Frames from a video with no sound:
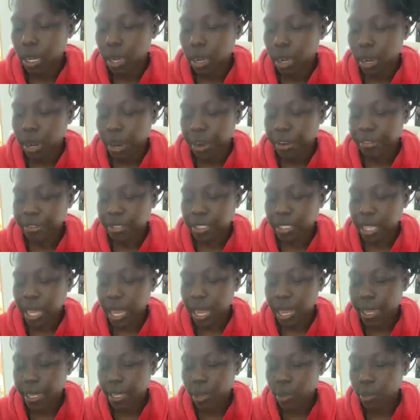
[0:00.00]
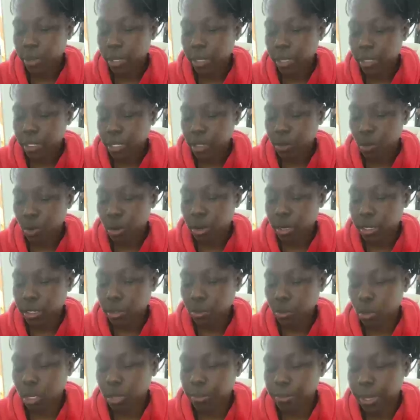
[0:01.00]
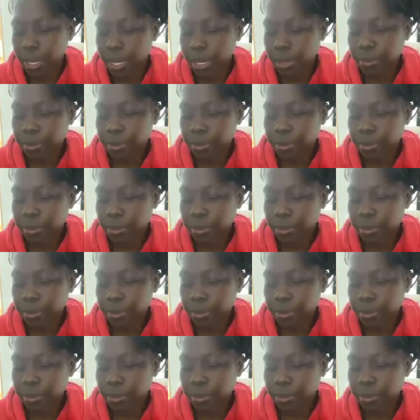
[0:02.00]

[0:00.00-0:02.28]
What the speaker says: Earth sign, Queen of Swords woman.